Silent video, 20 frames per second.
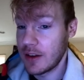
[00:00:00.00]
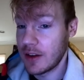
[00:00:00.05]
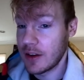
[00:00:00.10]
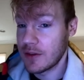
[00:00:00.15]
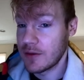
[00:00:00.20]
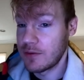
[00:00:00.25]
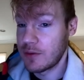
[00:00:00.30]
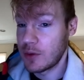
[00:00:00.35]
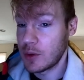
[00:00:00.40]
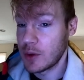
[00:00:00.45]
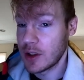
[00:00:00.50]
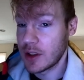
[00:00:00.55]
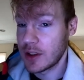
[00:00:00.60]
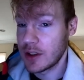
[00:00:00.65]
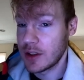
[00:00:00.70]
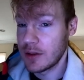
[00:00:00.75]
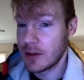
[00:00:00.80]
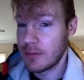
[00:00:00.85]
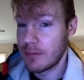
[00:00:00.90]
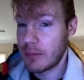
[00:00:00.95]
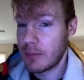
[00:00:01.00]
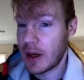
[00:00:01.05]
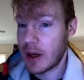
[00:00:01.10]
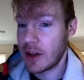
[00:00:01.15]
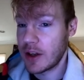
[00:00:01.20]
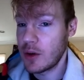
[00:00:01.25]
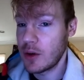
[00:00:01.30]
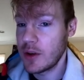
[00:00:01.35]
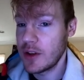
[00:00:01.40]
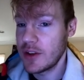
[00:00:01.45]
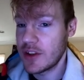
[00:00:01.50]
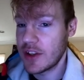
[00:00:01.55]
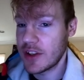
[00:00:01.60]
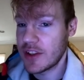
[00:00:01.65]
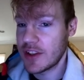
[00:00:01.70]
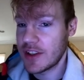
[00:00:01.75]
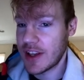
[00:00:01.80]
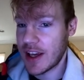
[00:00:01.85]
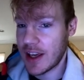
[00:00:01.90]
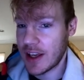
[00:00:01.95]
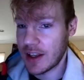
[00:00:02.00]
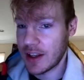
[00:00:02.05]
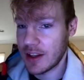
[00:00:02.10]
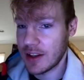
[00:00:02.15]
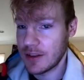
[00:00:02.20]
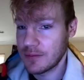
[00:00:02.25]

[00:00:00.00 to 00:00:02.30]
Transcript: fork, but I can always just take.